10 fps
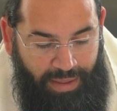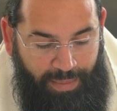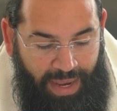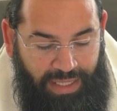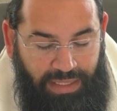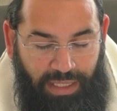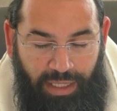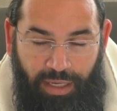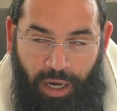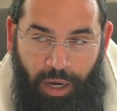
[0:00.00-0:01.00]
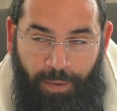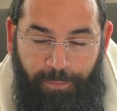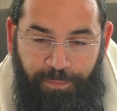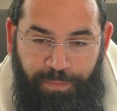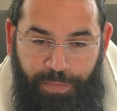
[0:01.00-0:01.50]
makes the
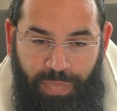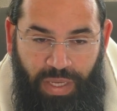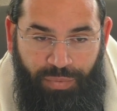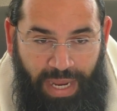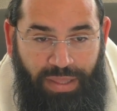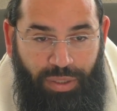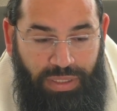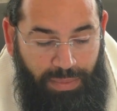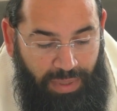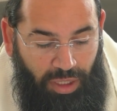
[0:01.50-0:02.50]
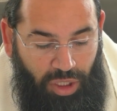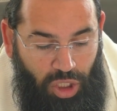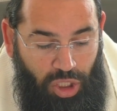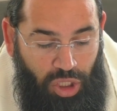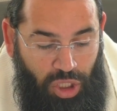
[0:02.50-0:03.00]
renders the
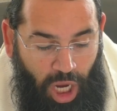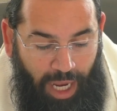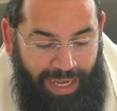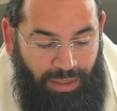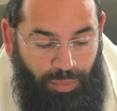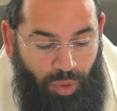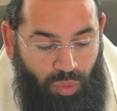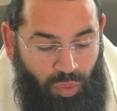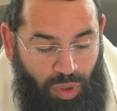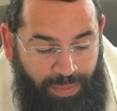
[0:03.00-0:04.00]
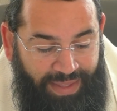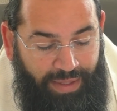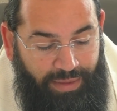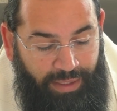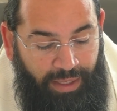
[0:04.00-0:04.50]
milk not edible
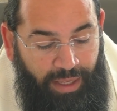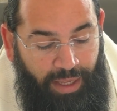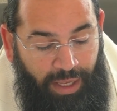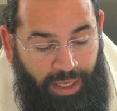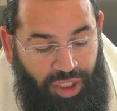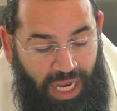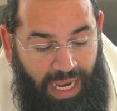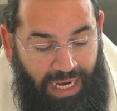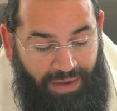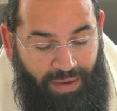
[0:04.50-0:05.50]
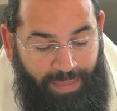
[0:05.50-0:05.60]
immediately. Immediately